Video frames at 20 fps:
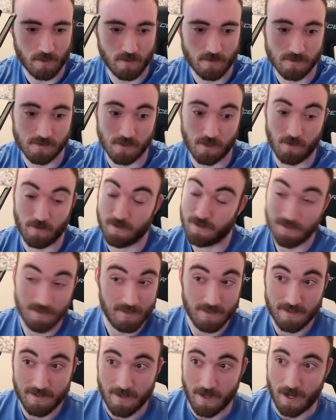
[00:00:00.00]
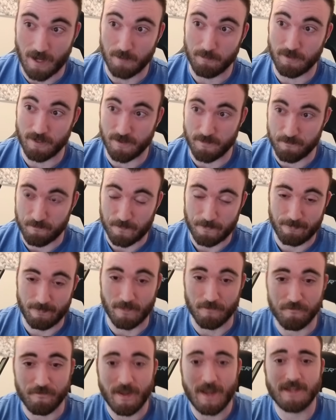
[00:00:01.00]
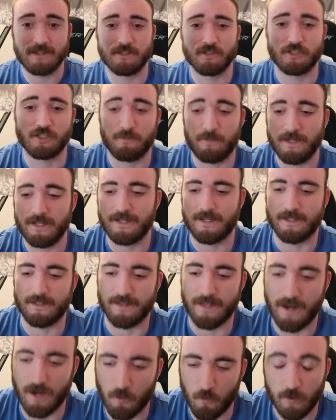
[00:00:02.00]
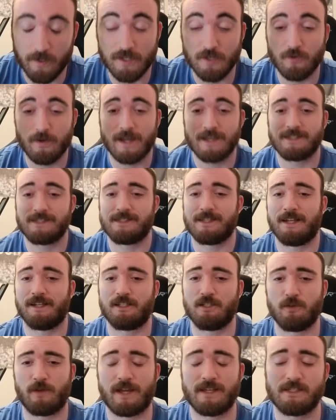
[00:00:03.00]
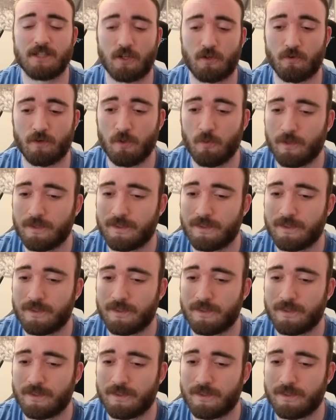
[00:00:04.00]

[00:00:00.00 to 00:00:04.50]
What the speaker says: So, I mean, the fans are speaking there. What do you guys think? Do you guys agree with that?